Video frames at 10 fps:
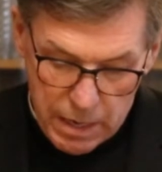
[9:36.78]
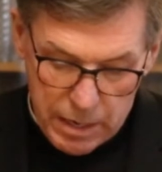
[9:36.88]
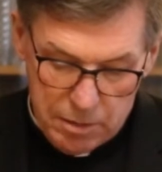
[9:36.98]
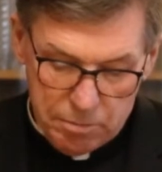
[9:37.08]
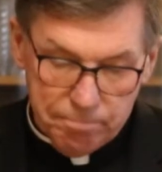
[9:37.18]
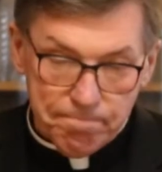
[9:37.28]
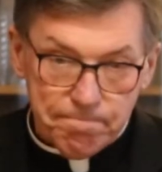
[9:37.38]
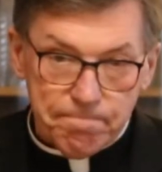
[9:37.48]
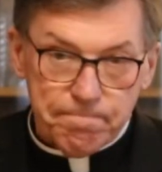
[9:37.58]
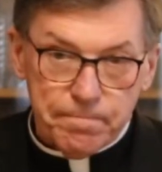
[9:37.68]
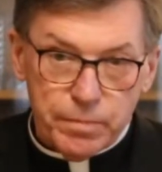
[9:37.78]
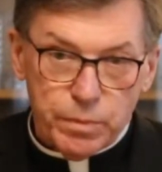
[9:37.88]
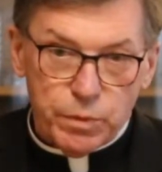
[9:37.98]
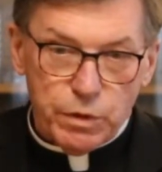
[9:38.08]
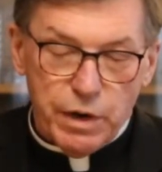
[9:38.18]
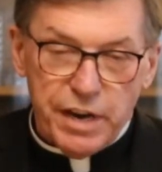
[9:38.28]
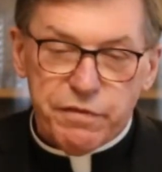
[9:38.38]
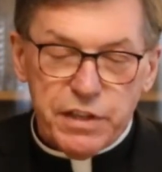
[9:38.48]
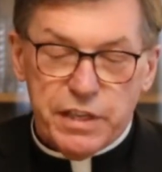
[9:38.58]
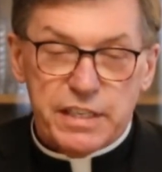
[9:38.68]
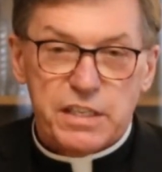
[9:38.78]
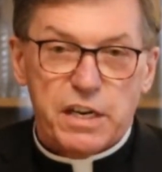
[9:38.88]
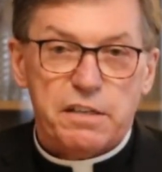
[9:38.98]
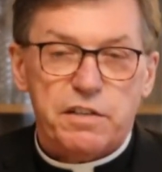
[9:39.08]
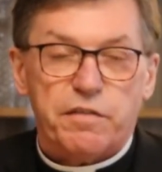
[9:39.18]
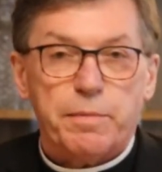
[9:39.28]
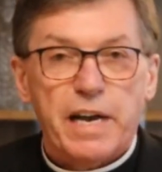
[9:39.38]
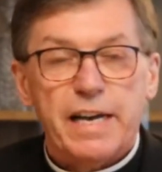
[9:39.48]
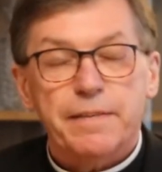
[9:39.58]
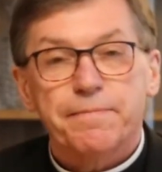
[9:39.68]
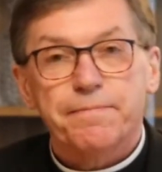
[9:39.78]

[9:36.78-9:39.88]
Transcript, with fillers: uh, everything starts from God.